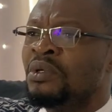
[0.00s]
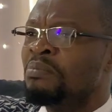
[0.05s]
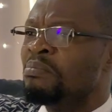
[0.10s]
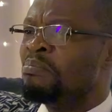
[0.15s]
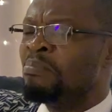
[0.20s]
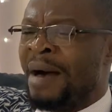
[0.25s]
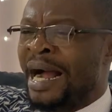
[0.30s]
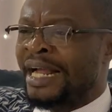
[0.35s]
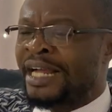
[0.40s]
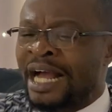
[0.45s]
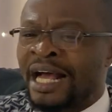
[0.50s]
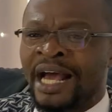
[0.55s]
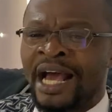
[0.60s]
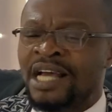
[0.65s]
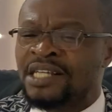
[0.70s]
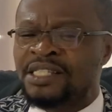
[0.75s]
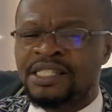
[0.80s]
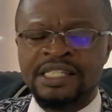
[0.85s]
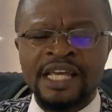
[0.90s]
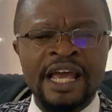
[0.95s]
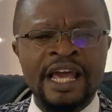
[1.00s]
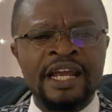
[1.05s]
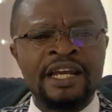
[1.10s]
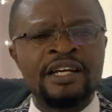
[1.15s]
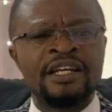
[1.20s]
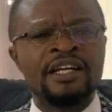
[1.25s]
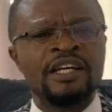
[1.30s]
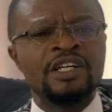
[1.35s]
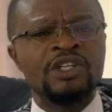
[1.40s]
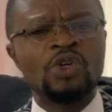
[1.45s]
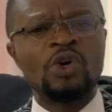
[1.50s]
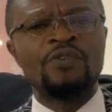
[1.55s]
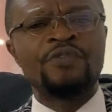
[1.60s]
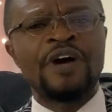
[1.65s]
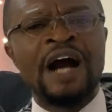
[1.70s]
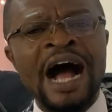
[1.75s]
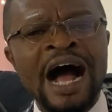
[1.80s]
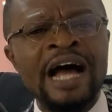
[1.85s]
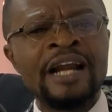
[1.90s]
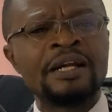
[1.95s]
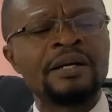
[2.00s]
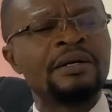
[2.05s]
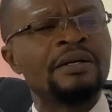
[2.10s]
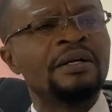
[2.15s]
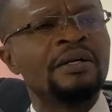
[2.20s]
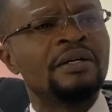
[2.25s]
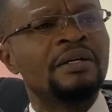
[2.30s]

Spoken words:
Michael Essien, you had